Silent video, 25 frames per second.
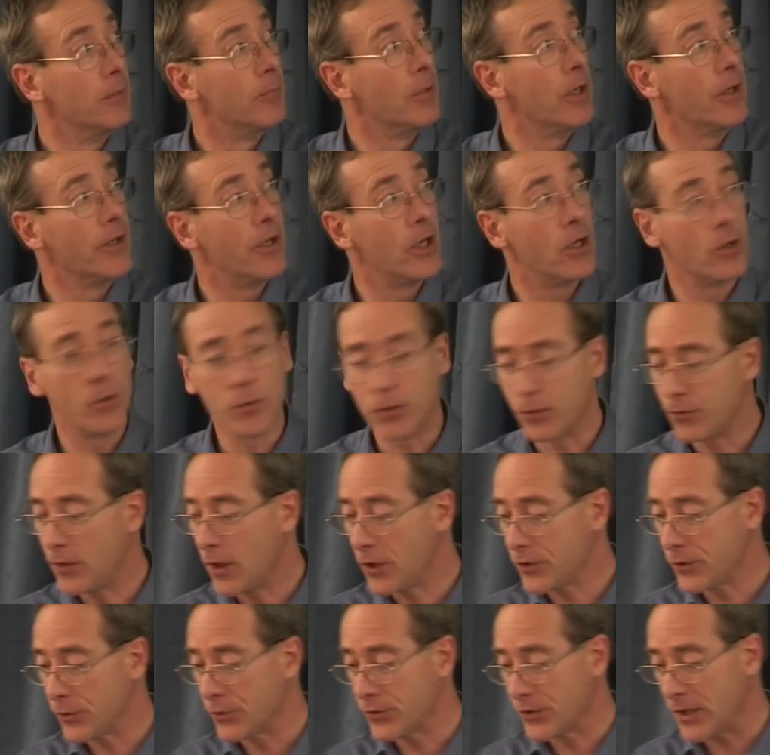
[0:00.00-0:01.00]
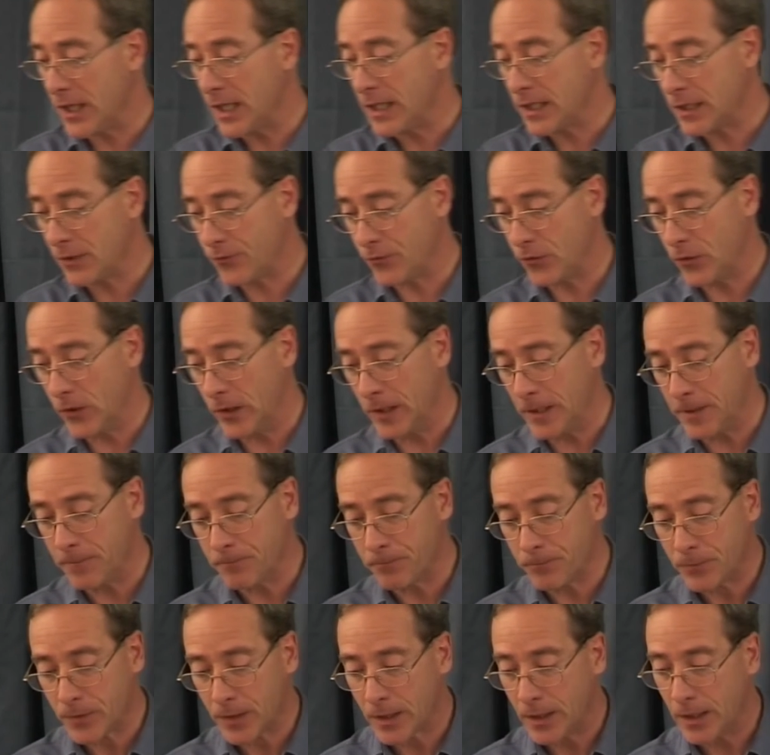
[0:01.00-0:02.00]
but no, the fossils say differently,
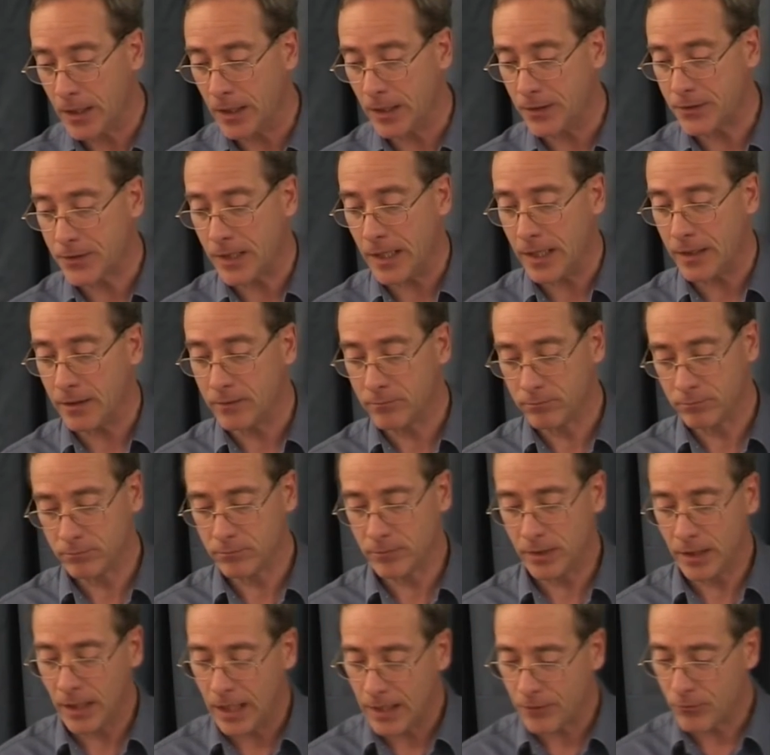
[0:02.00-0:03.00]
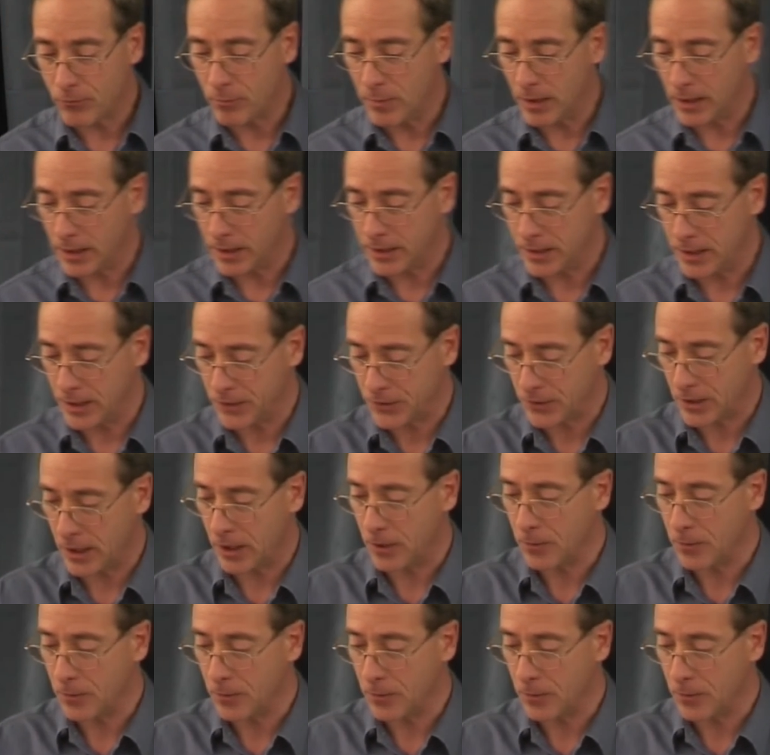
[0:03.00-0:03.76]
uh, 10, 11 million years